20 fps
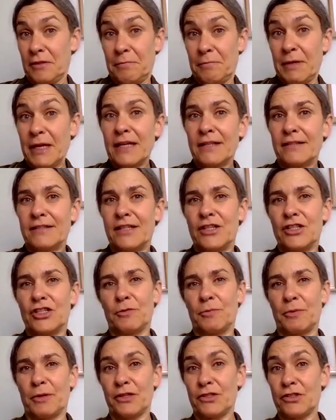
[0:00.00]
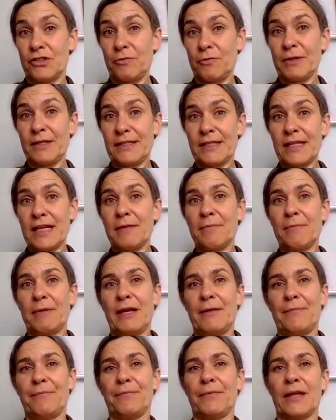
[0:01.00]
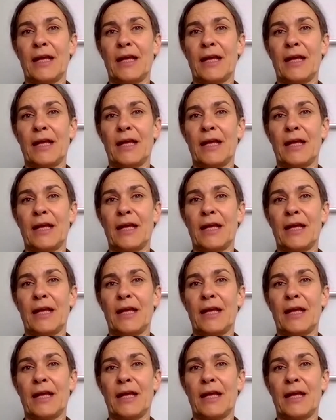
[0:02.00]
be a teacher, because you've been seeing me,